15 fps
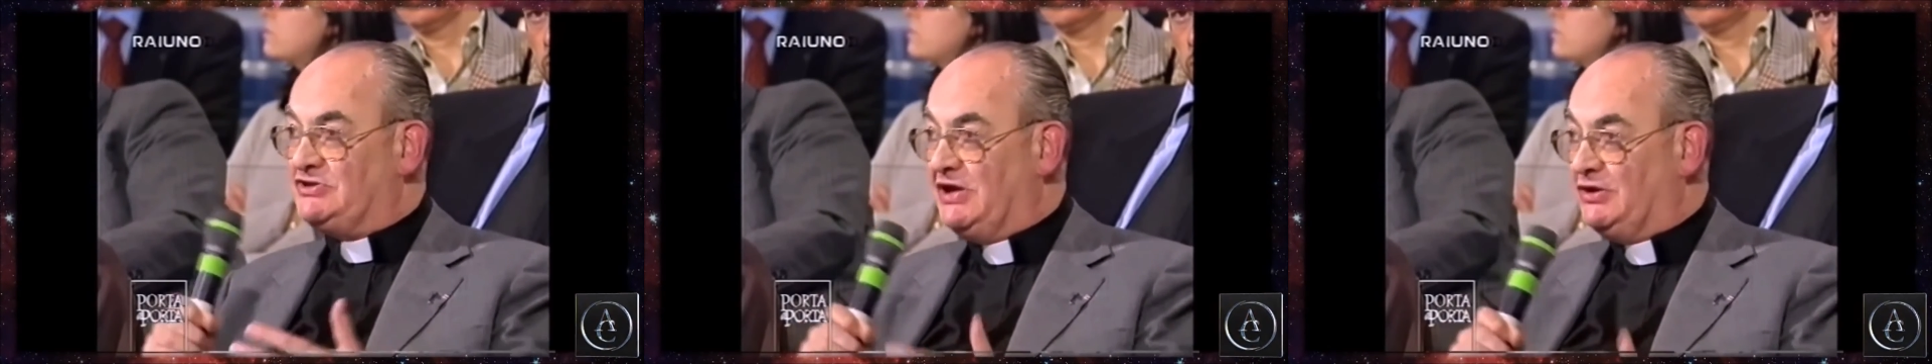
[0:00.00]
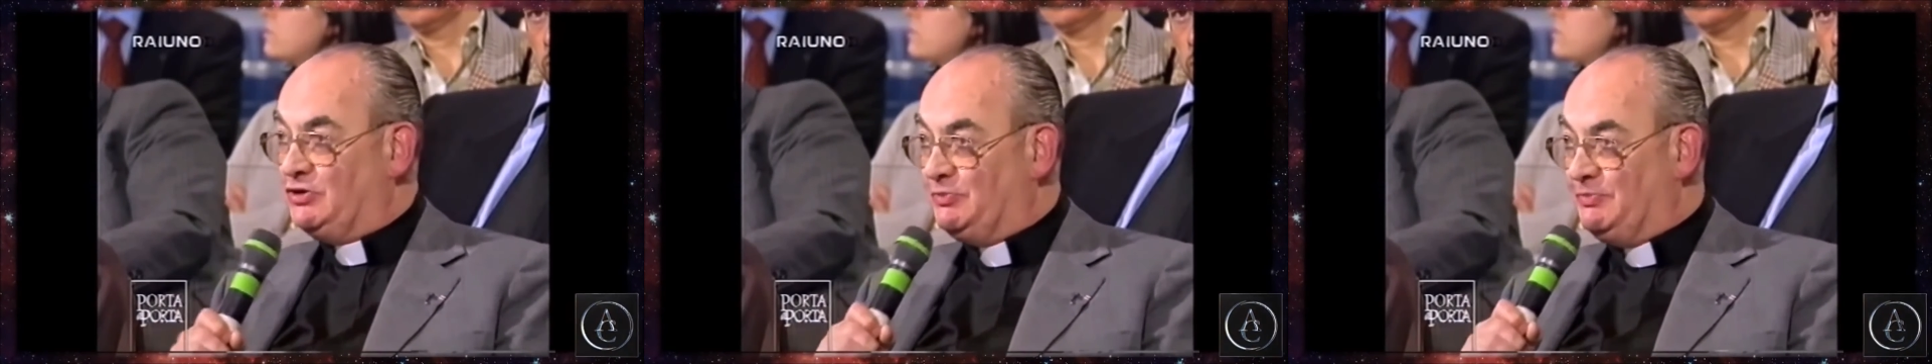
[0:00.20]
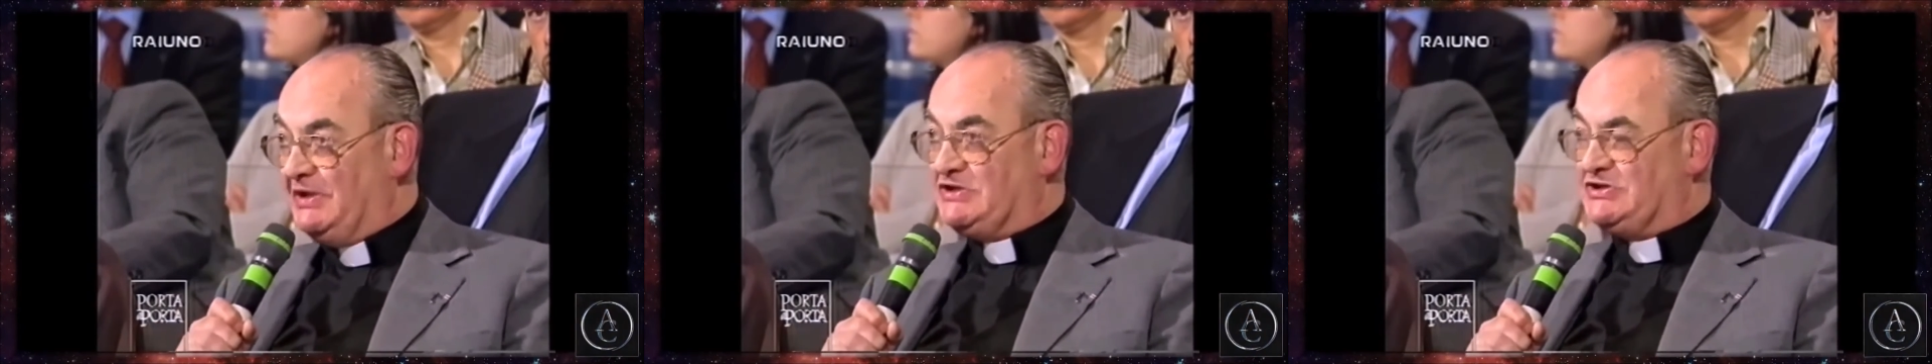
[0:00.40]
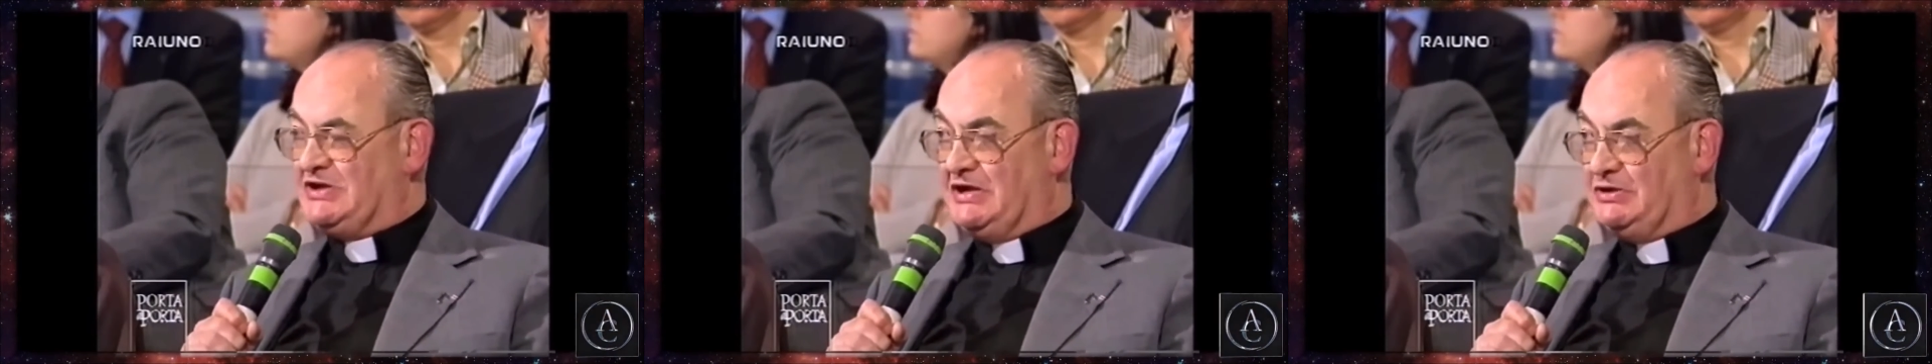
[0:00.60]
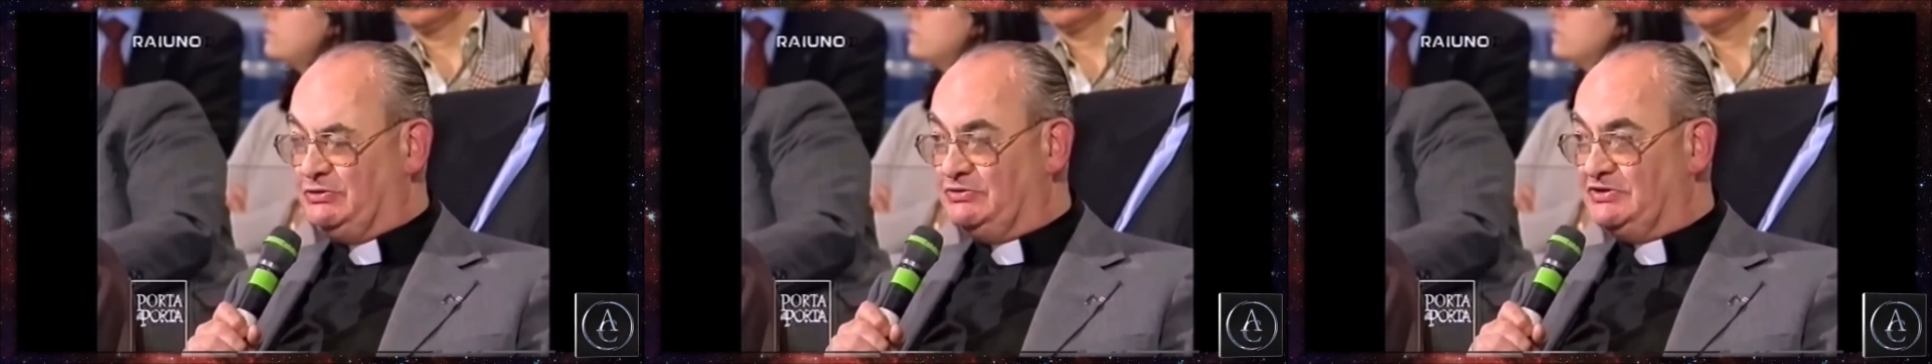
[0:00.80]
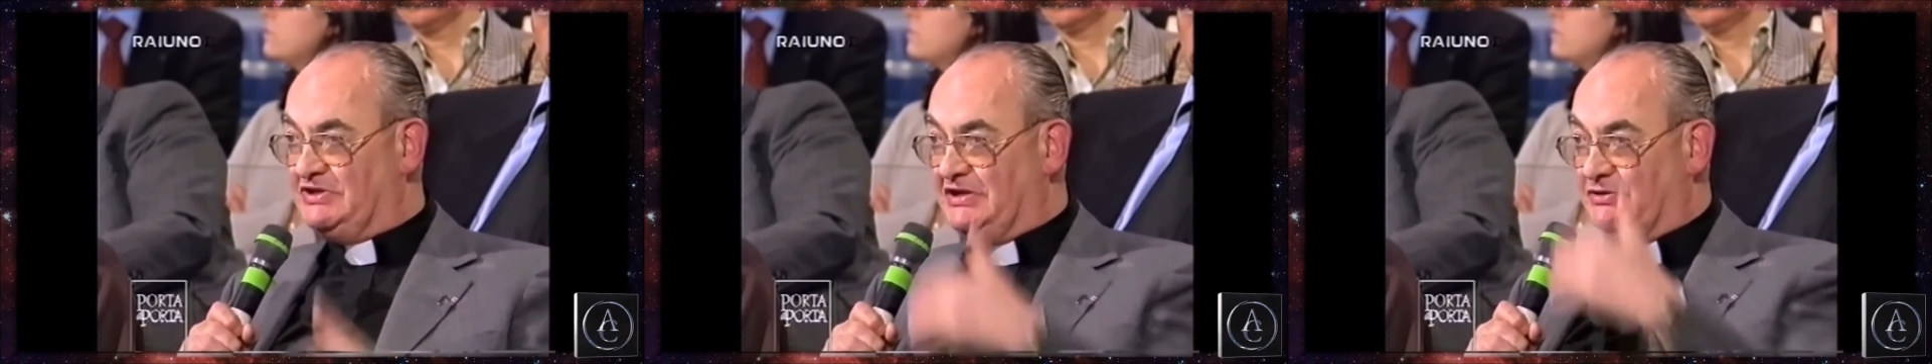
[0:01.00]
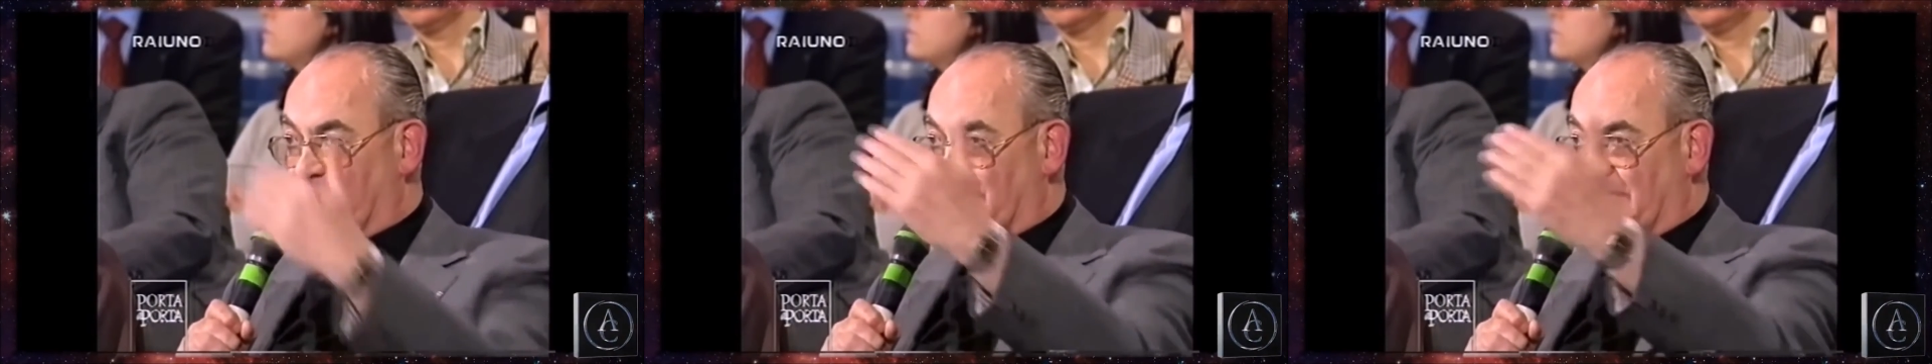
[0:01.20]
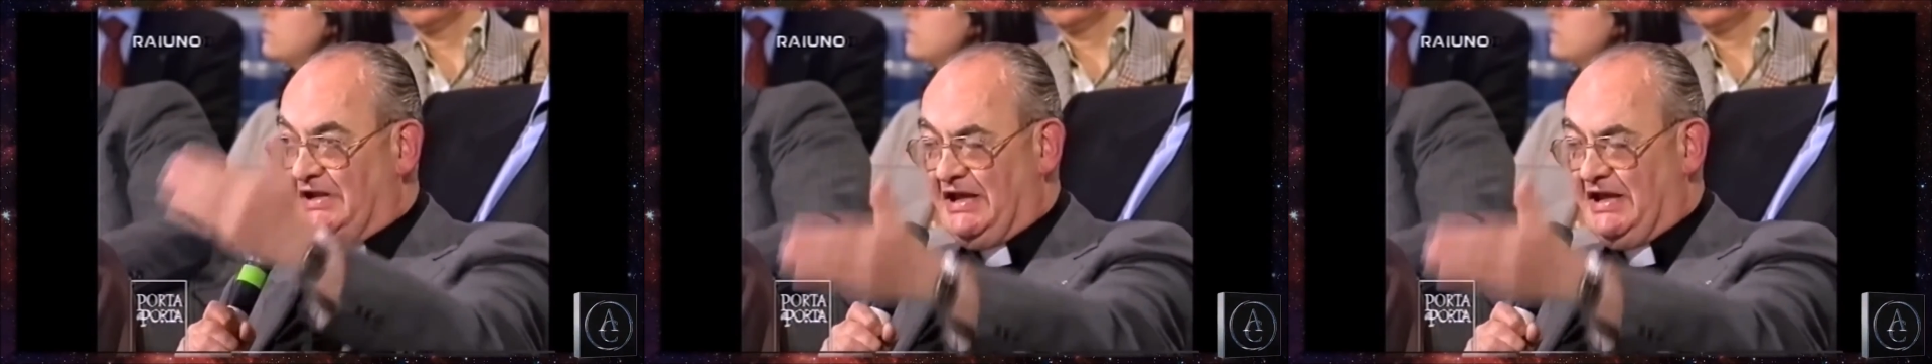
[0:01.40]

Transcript: hugged me, kissed me.